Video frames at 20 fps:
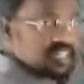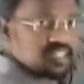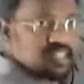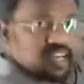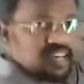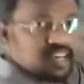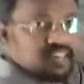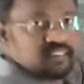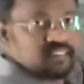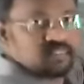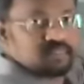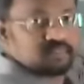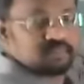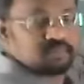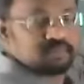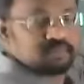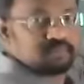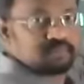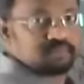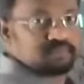side.
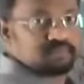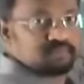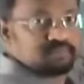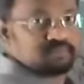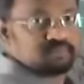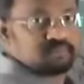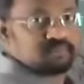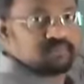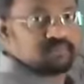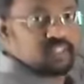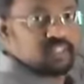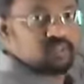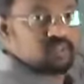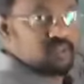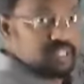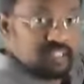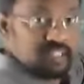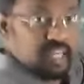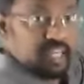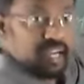
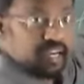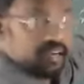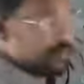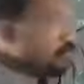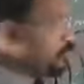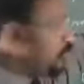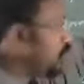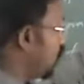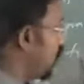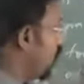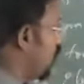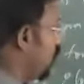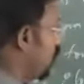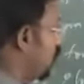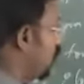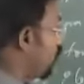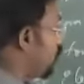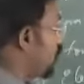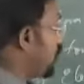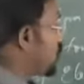Once again,
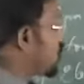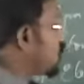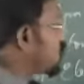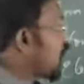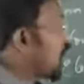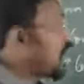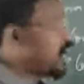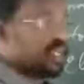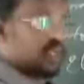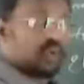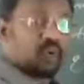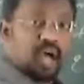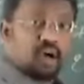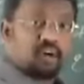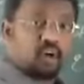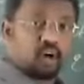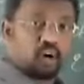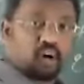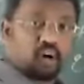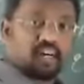which side you have
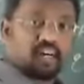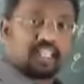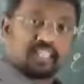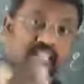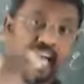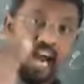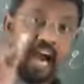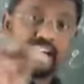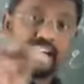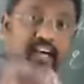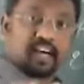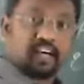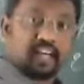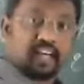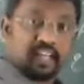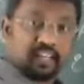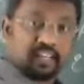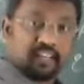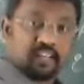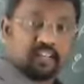already
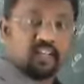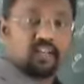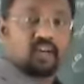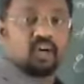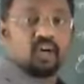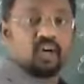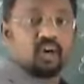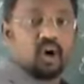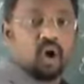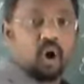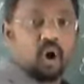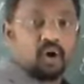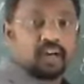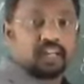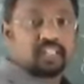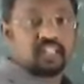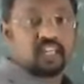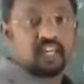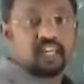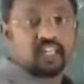standardly?
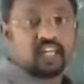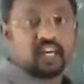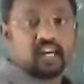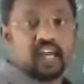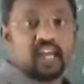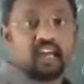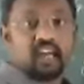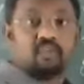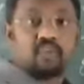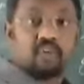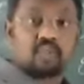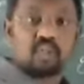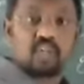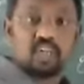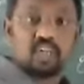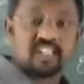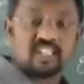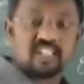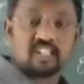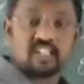Horizontal line, which
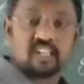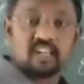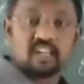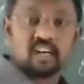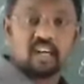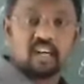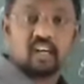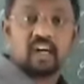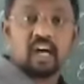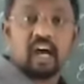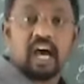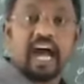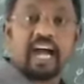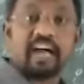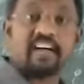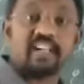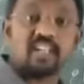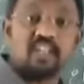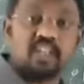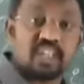is
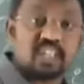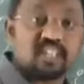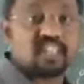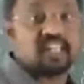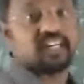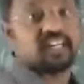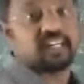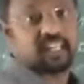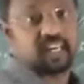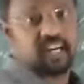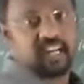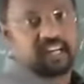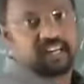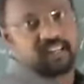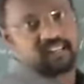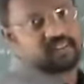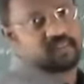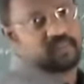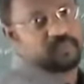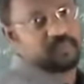adjacent line.
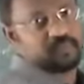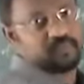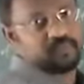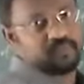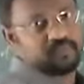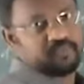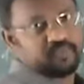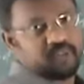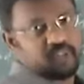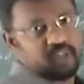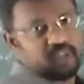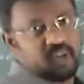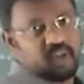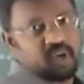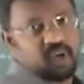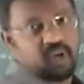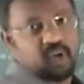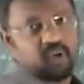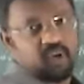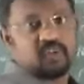
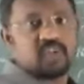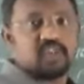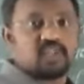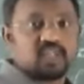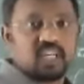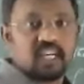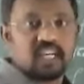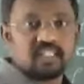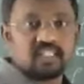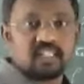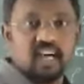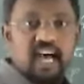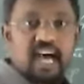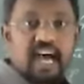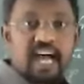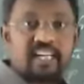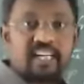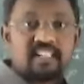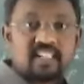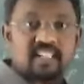Which is
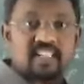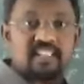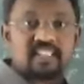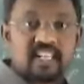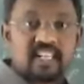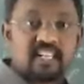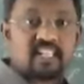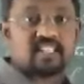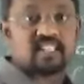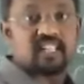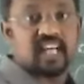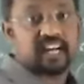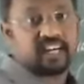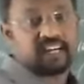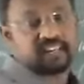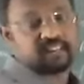adjacent side.